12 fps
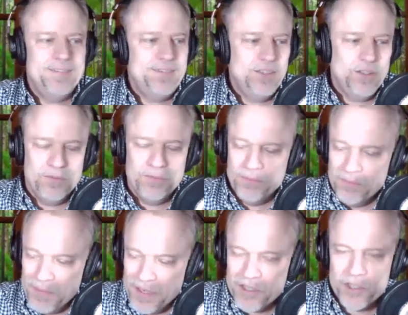you know,
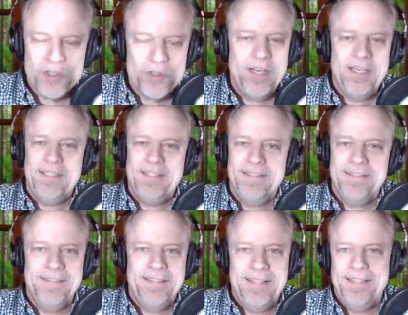business training
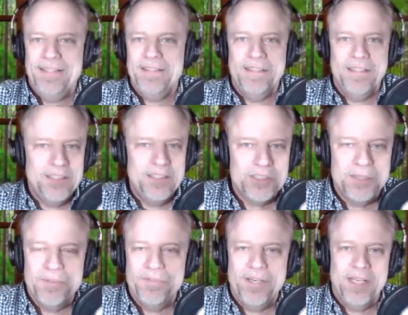and, and
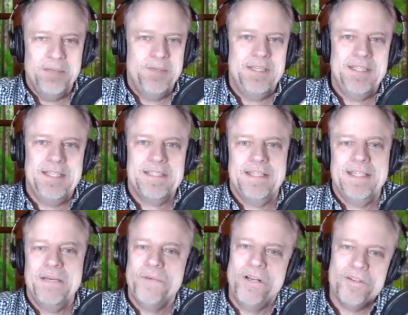leadership development and things like
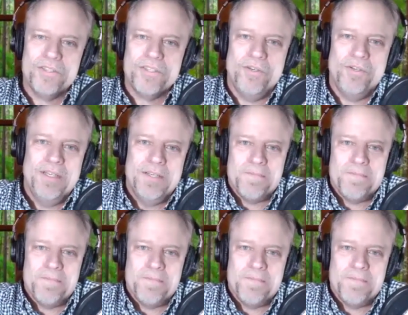that, but also,